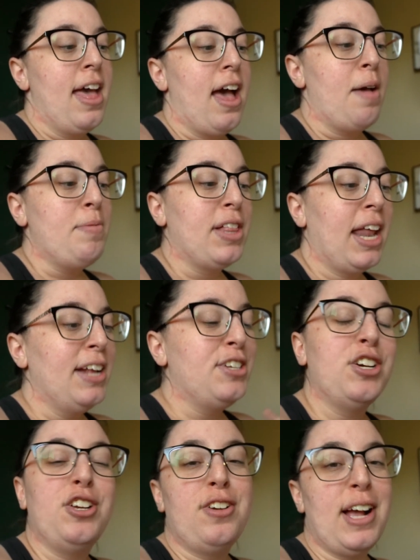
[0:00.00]
I'm glad I
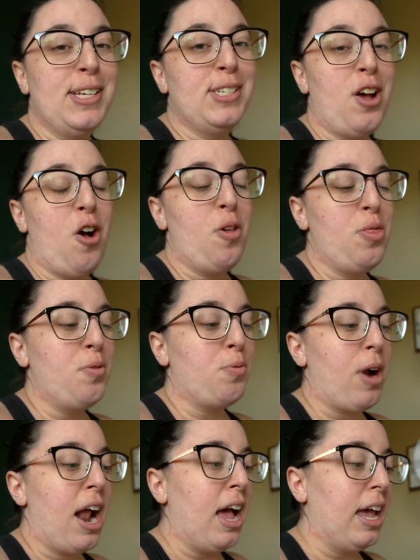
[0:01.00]
took you guys on the
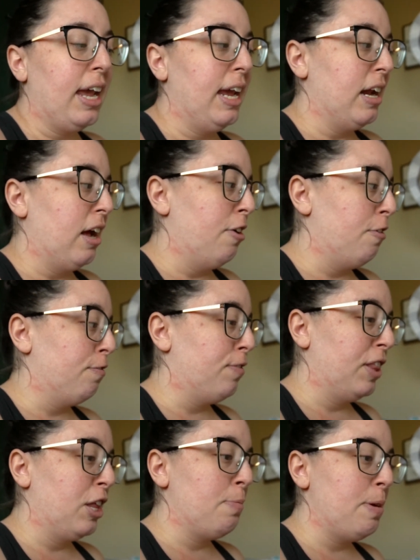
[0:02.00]
ride of a
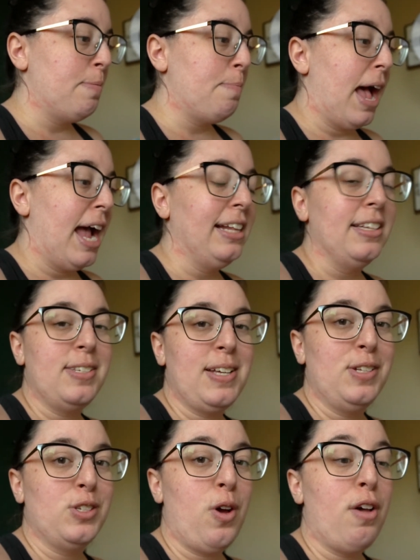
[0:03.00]
little bit of behind the
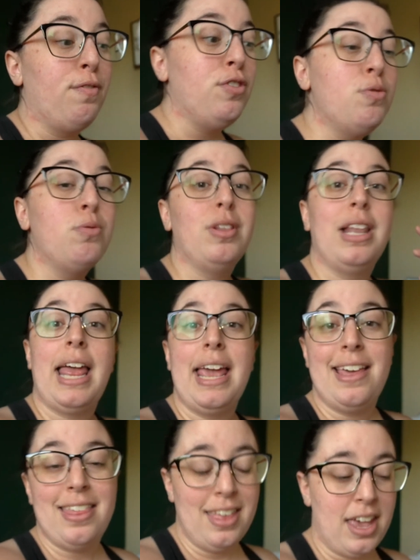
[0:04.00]
scenes. So if you
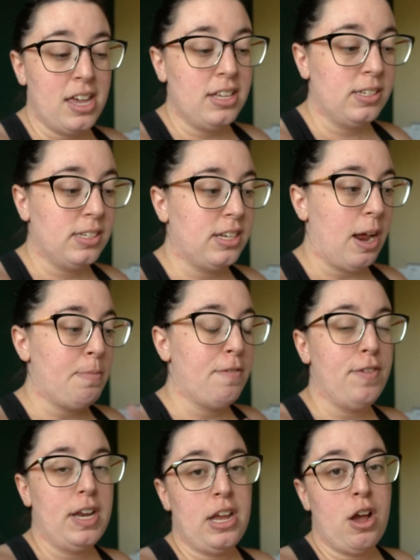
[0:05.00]
like this type of
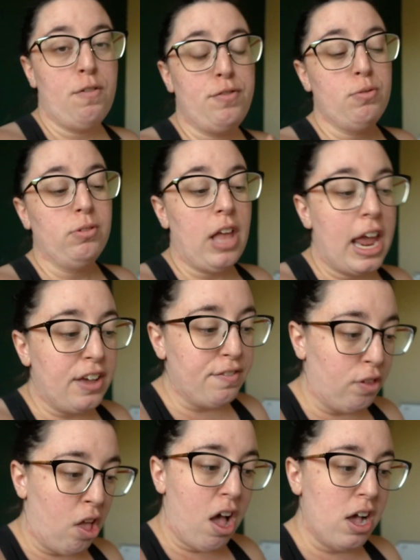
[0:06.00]
video, if you like
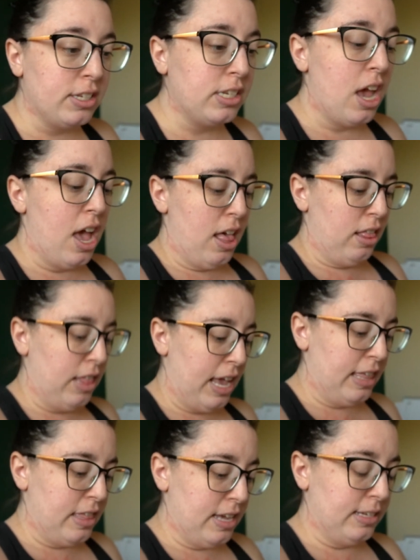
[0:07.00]
vlogs
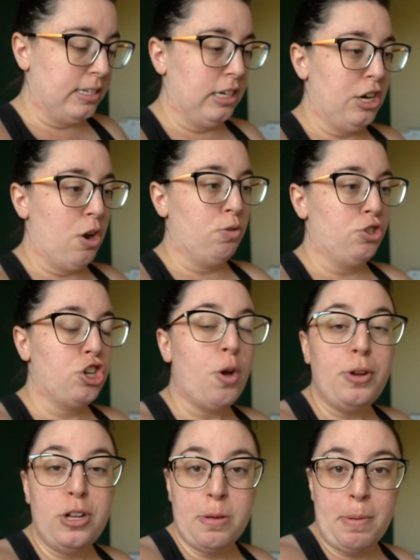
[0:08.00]
like this, you know,
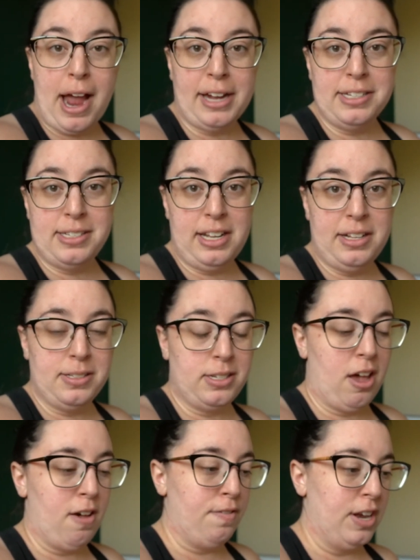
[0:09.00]
showing you the behind the scenes
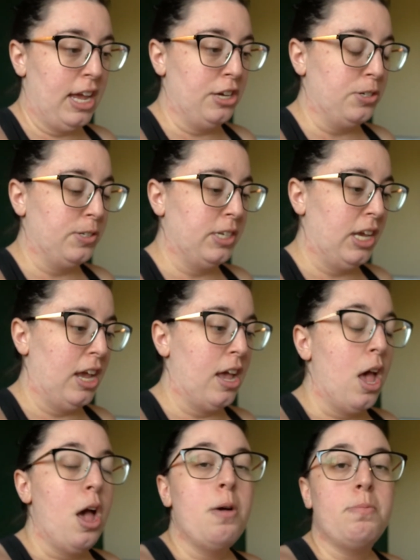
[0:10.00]
of an
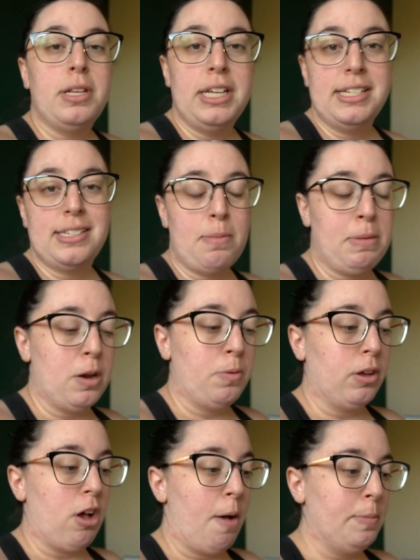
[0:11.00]
agency, please let me know in
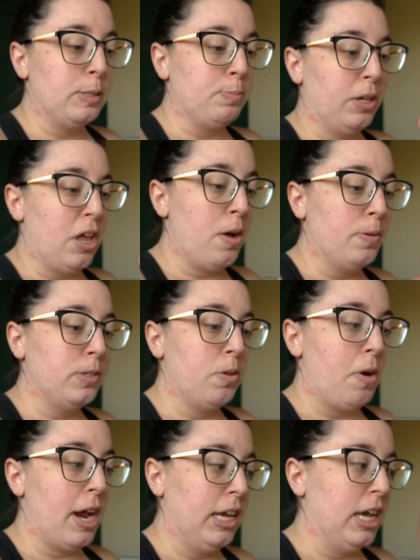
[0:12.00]
the comments below
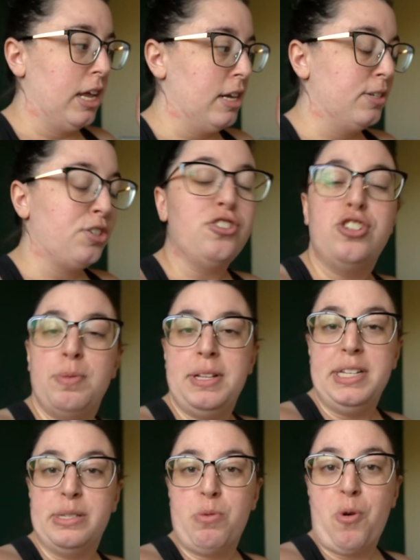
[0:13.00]
so I can start doing
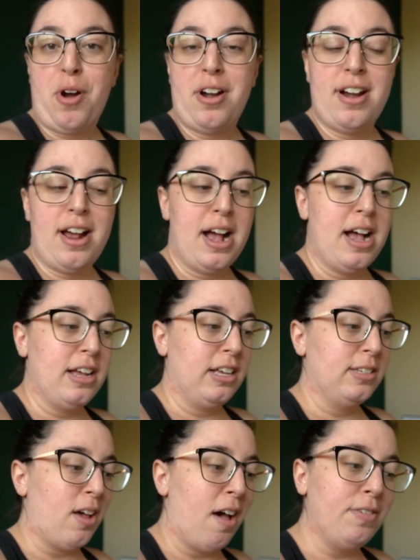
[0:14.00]
these more,
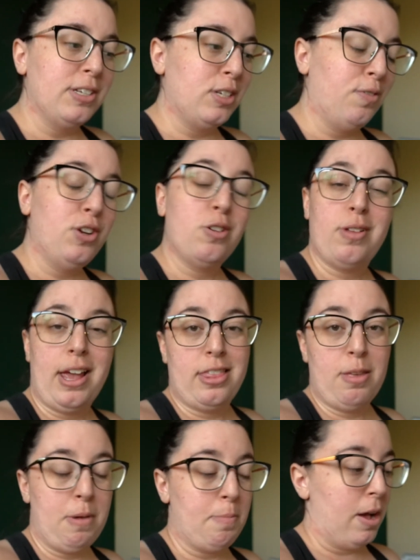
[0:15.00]
because obviously if you don't like
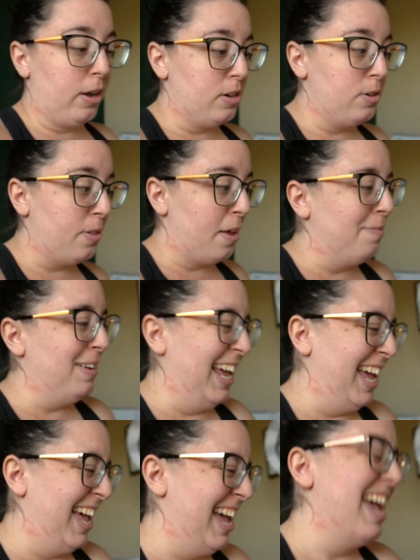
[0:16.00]
them, I'm not going to do
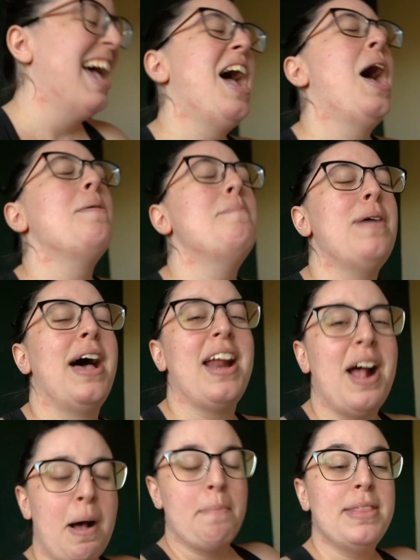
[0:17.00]
that.
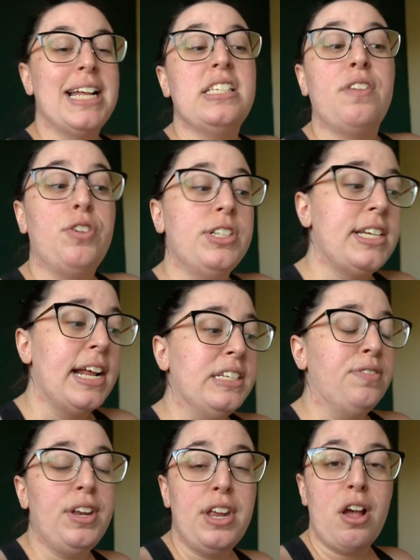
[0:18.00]
But that's it for
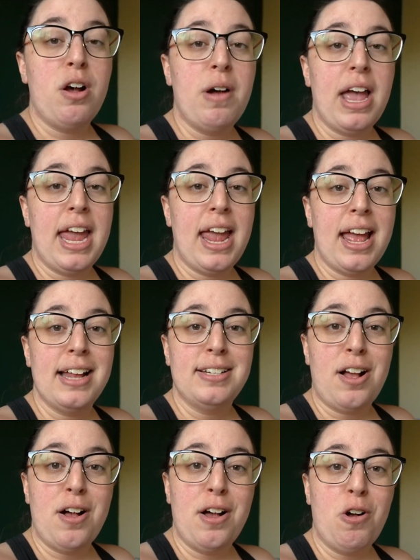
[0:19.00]
today's video, and
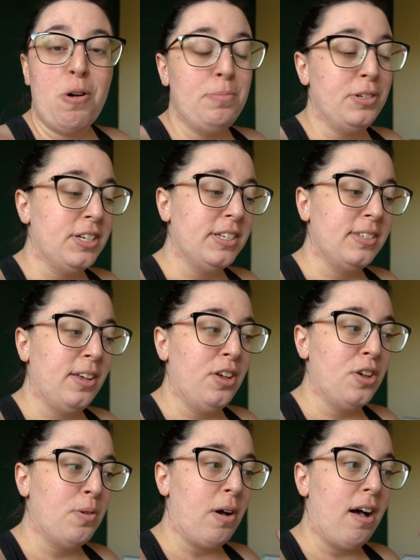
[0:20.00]
I'll hope to
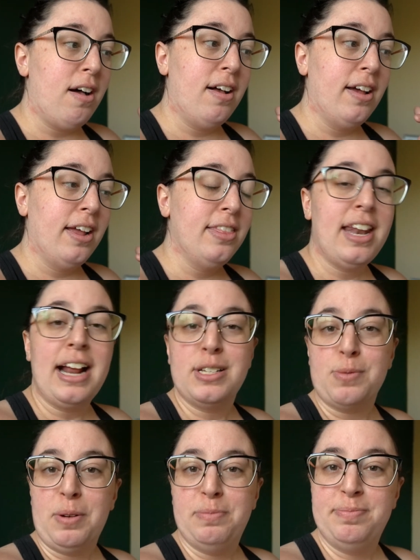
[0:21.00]
see you on the
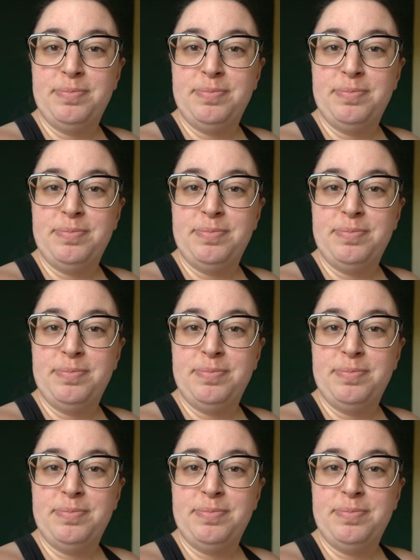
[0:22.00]
next one.